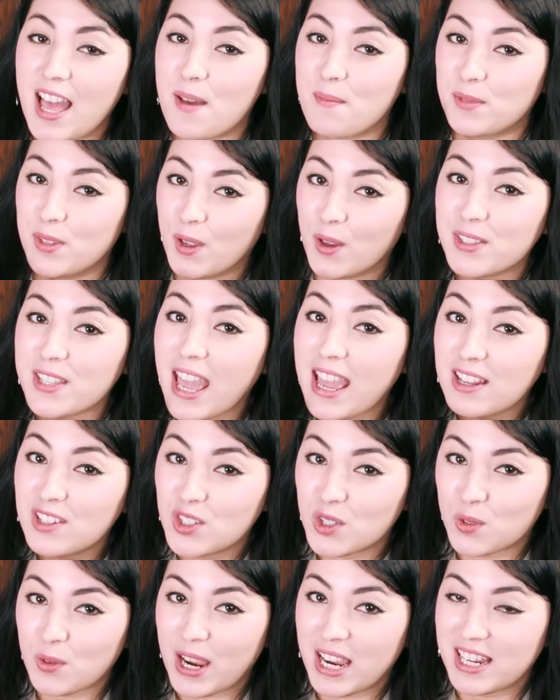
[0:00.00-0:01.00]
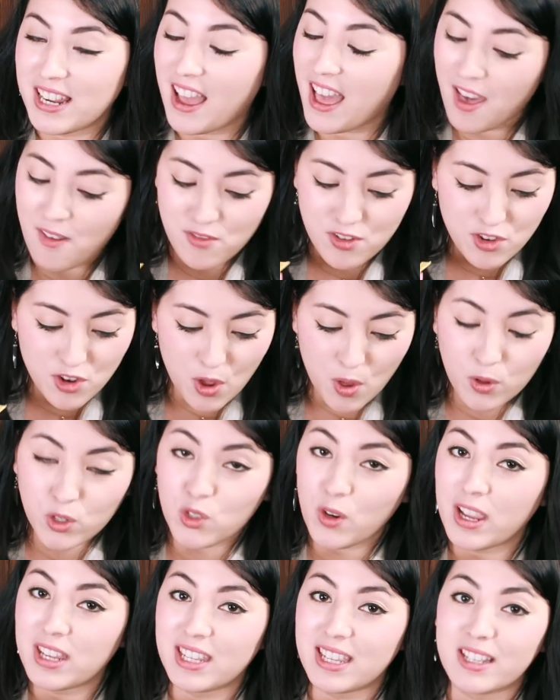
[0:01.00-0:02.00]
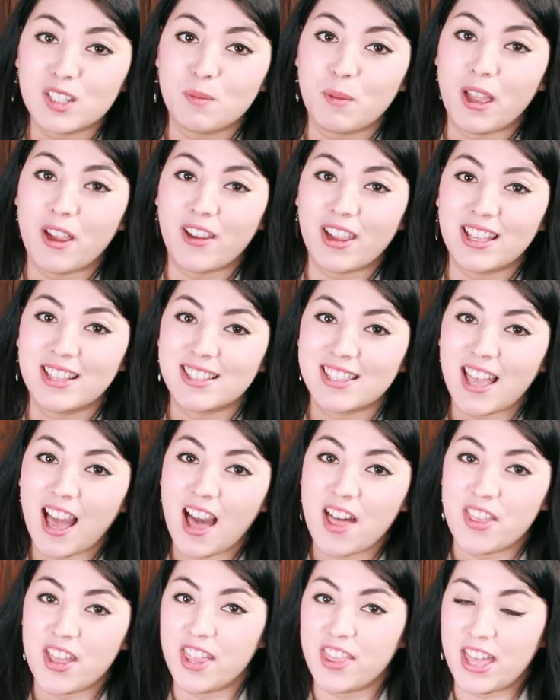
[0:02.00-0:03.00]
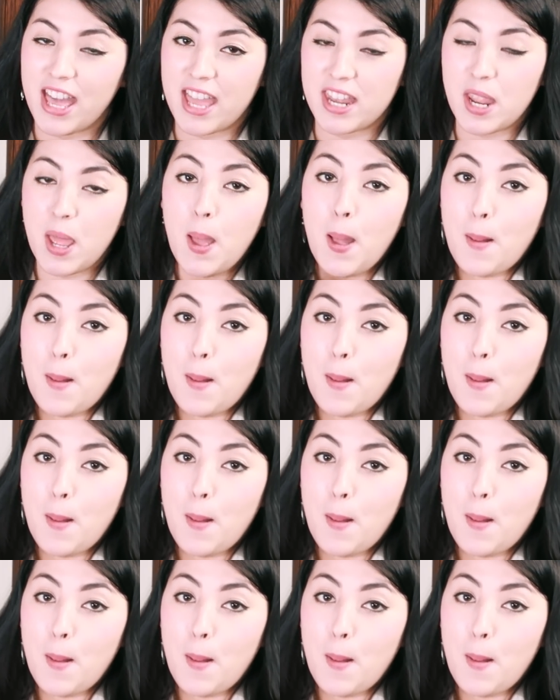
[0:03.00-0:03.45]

I am not a trainer. I have no training experience other than